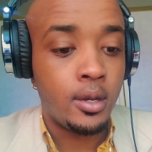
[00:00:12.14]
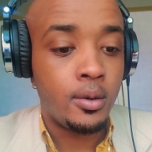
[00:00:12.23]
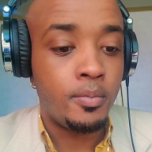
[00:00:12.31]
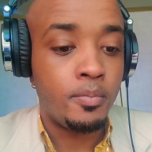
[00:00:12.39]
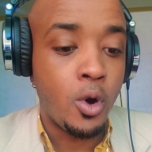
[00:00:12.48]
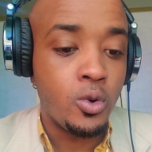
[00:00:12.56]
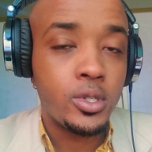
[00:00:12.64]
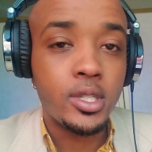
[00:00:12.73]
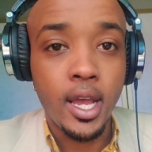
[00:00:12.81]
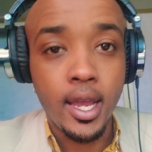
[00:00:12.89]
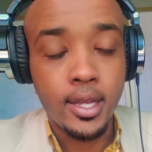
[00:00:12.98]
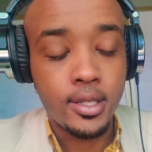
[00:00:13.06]
Most
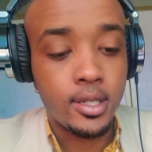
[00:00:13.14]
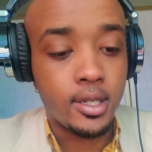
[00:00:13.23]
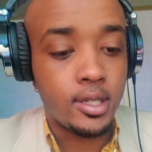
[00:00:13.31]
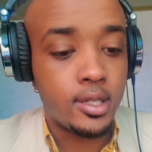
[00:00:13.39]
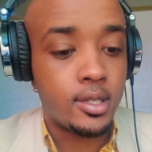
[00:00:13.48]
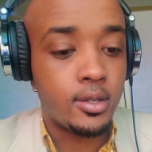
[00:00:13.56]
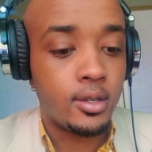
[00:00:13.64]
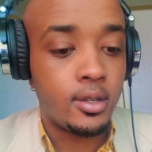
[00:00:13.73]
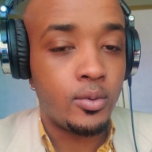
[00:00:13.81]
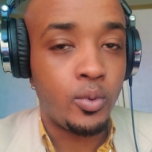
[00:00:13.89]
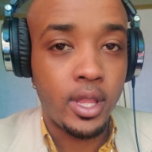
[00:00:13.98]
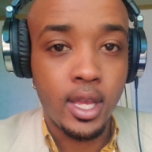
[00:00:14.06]
scientists,
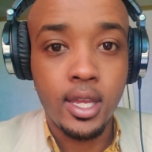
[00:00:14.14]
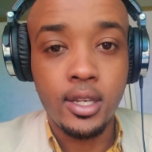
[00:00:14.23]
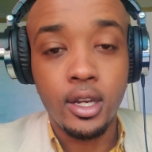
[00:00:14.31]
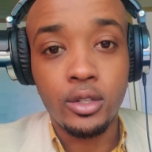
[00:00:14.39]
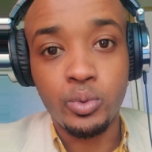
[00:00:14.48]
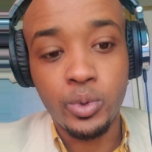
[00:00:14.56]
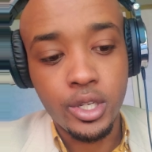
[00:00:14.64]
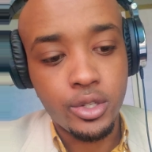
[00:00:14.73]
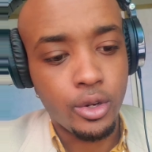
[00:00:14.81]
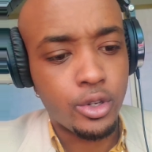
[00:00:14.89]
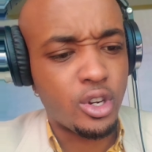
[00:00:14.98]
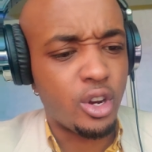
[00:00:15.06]
when they conduct
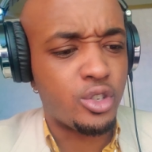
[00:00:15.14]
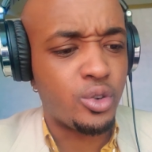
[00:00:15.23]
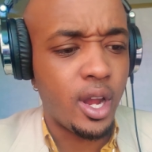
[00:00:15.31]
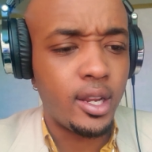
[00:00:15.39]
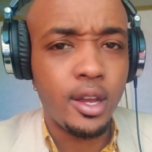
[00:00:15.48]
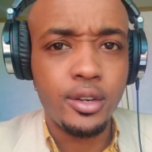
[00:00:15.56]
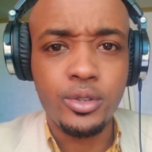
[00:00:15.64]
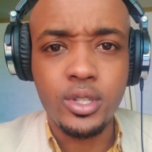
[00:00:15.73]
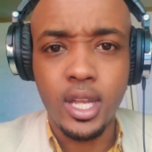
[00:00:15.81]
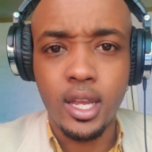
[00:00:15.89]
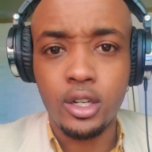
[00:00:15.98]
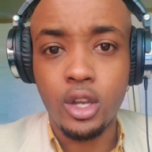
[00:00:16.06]
research, are trying to
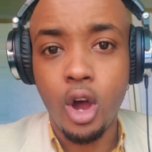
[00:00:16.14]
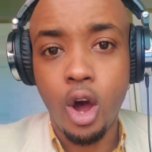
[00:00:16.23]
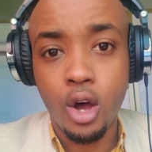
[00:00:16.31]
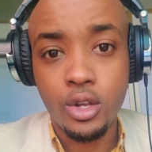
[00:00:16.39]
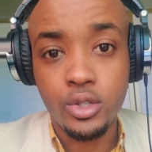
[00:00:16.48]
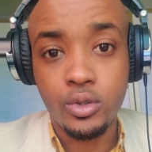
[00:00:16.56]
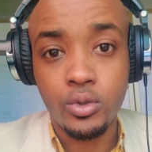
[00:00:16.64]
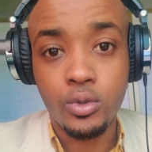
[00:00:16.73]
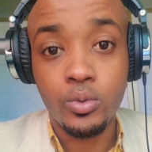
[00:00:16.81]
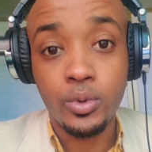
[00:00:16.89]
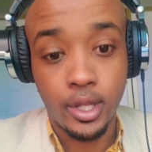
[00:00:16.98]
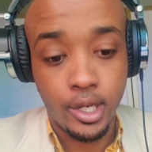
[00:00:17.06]
understand causal
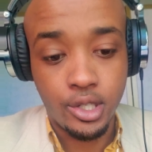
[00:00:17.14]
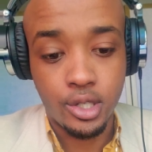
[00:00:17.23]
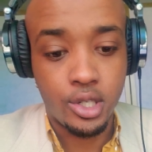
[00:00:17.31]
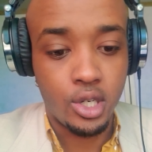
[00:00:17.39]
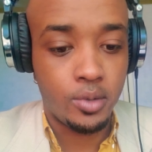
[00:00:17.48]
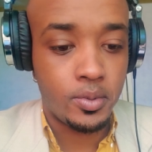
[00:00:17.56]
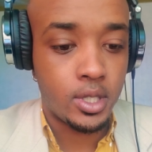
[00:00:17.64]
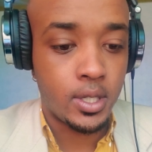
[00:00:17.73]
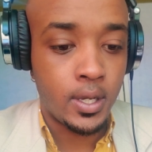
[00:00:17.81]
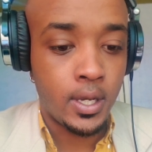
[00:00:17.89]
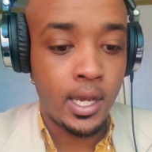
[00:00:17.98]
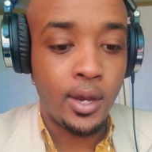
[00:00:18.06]
relationships.
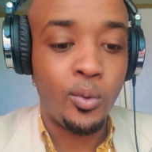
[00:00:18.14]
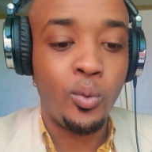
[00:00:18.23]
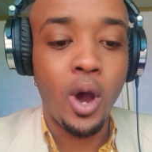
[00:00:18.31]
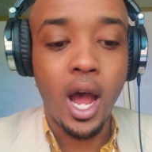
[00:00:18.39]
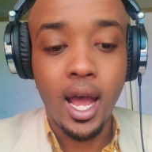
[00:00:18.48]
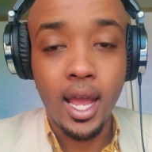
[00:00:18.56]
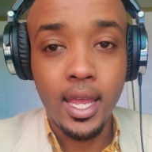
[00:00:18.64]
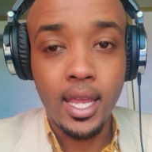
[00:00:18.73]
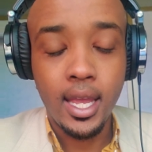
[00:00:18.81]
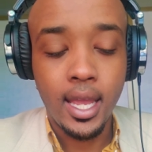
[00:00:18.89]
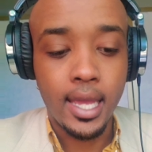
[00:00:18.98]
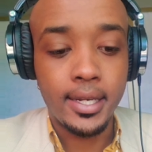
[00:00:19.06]
Why
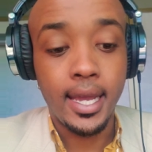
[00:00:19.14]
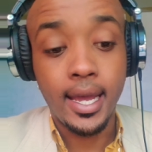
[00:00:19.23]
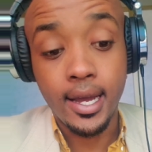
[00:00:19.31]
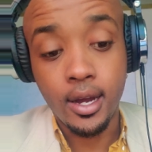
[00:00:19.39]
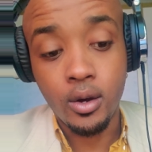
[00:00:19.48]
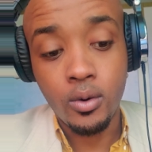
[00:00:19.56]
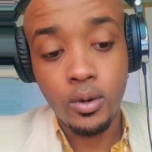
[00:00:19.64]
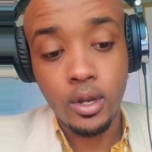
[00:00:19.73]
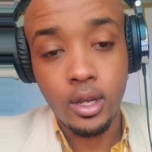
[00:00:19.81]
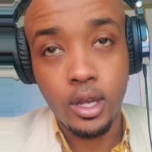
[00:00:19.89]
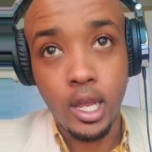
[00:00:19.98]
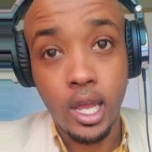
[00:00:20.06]
and how
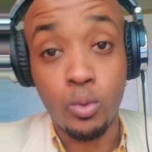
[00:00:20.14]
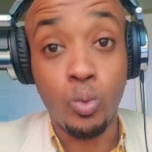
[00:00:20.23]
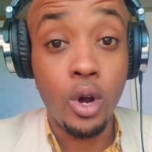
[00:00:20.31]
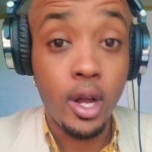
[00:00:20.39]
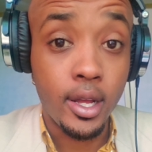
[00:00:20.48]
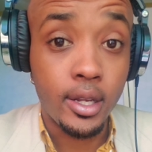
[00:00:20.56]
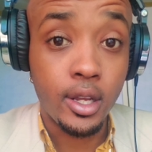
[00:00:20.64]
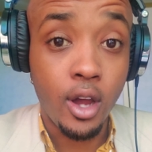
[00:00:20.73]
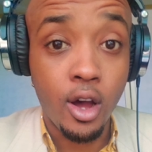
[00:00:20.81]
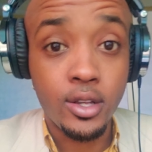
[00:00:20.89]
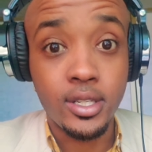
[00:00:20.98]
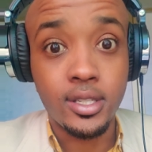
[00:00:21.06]
and what
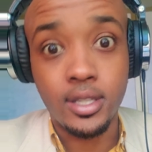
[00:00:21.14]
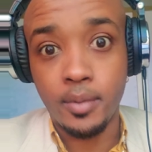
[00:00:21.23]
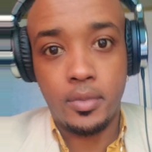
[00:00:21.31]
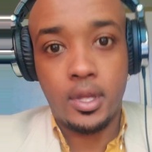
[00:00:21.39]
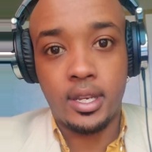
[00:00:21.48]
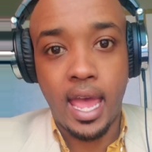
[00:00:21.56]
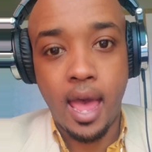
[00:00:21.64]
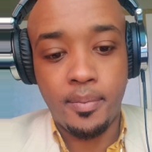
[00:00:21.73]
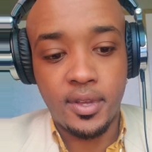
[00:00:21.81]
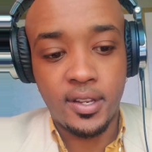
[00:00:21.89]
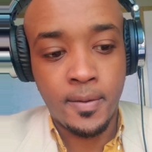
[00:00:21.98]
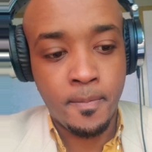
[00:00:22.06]
causes something to happen.